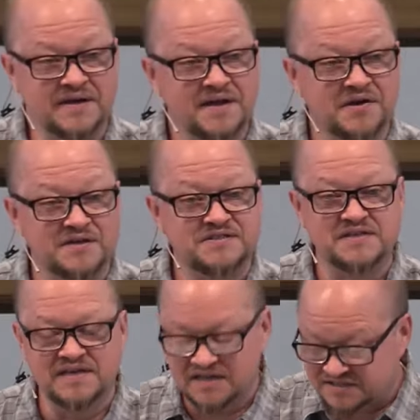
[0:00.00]
here is
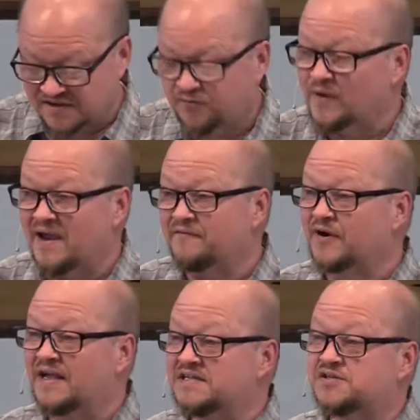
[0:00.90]
this if we ever
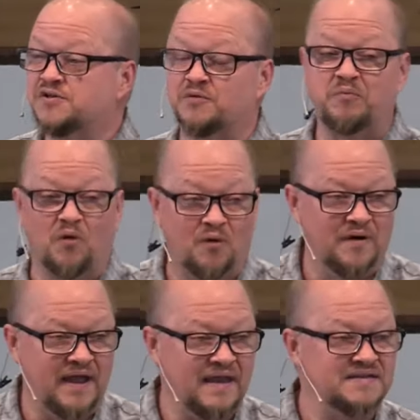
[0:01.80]
get to the
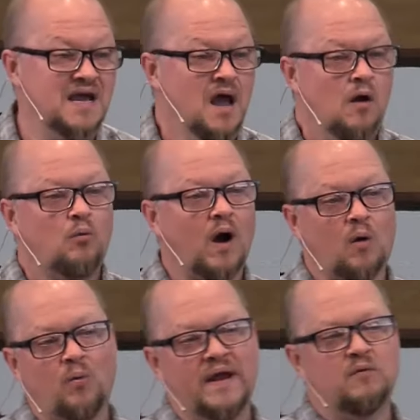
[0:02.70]
point where
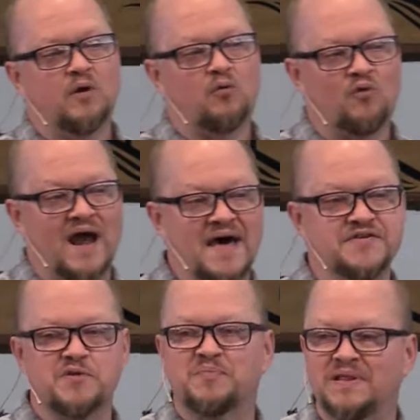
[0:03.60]
we would
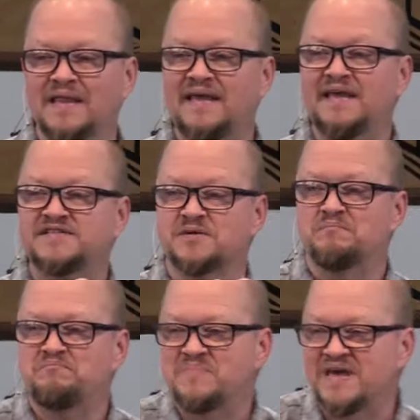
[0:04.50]
rather please
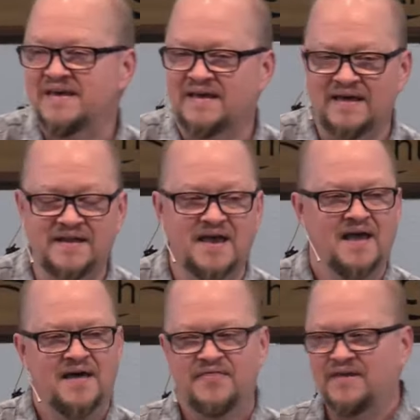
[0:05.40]
men
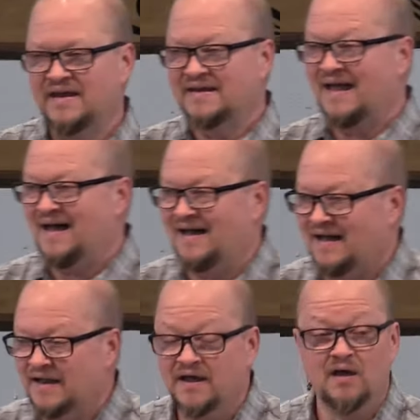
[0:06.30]
than
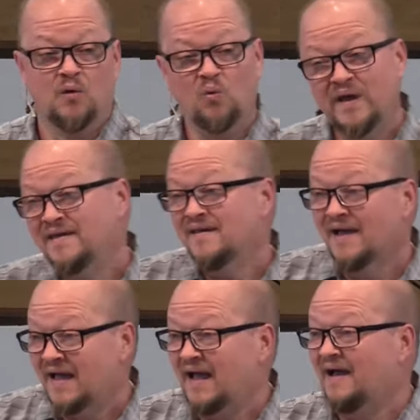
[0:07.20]
God, we
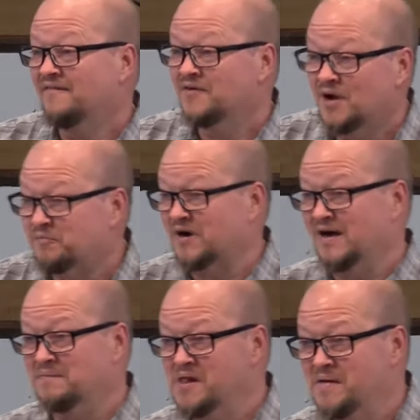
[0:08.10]
have a
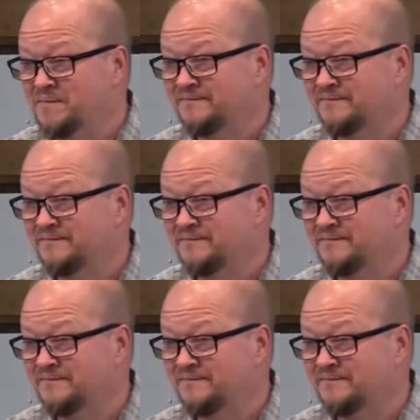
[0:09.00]
problem.